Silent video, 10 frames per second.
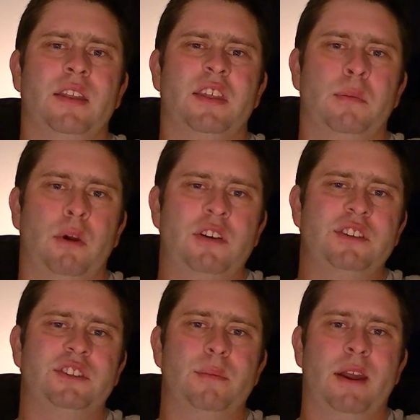The
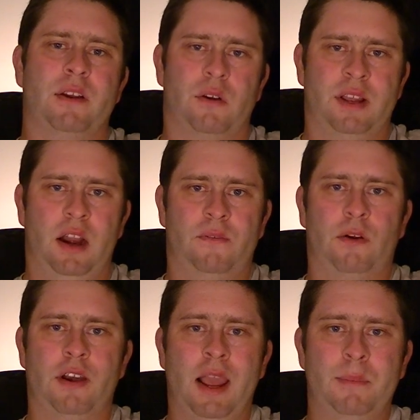emergency medical care
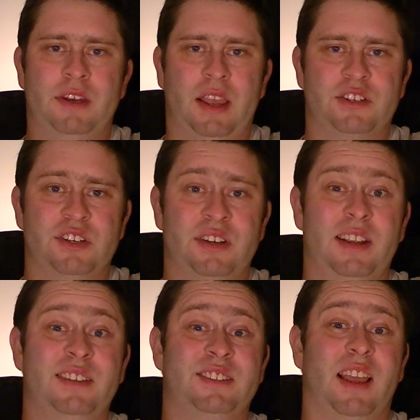for an amputation
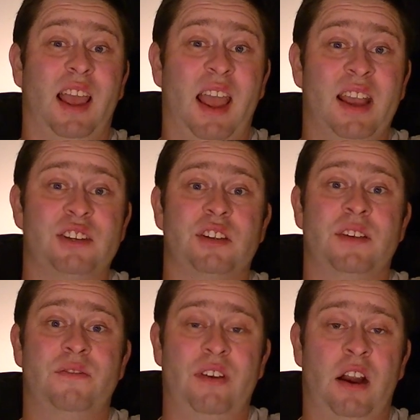is
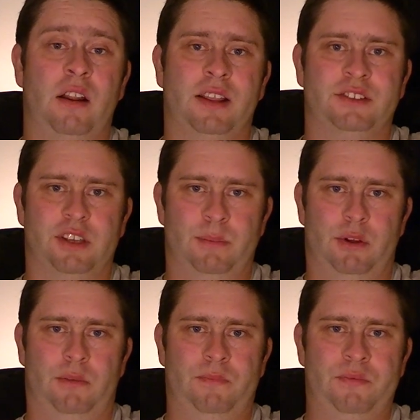actually fairly
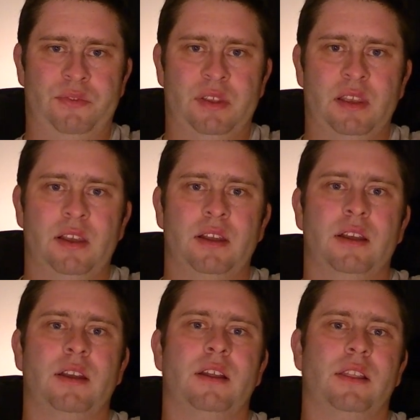simple.
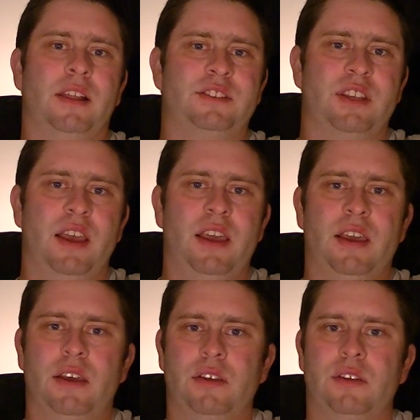Let's
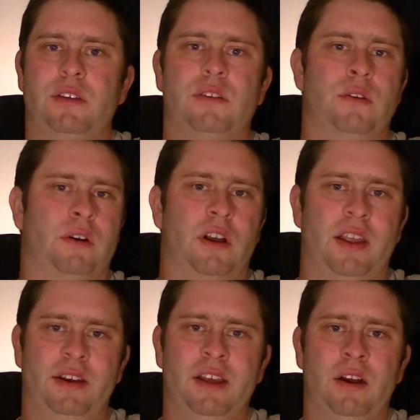say you're
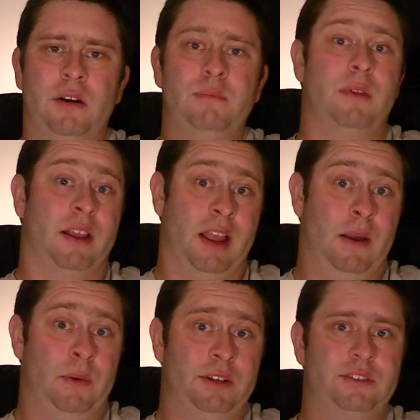cooking dinner, like
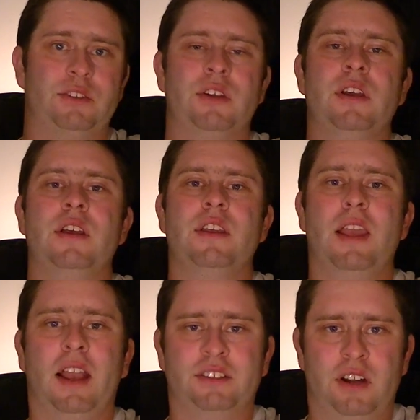I was,
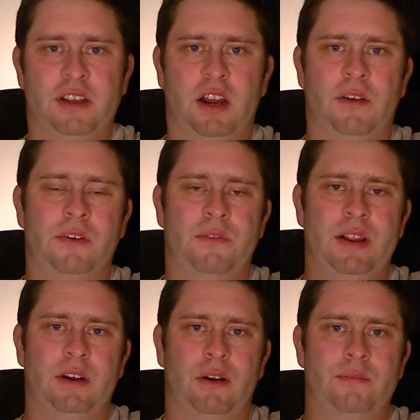you accidentally cut off your
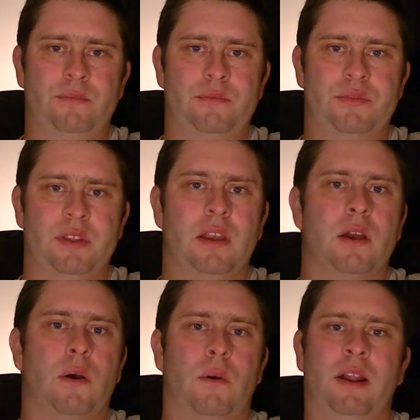finger.
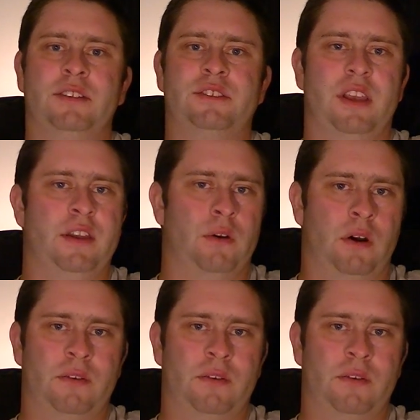Or let's say you're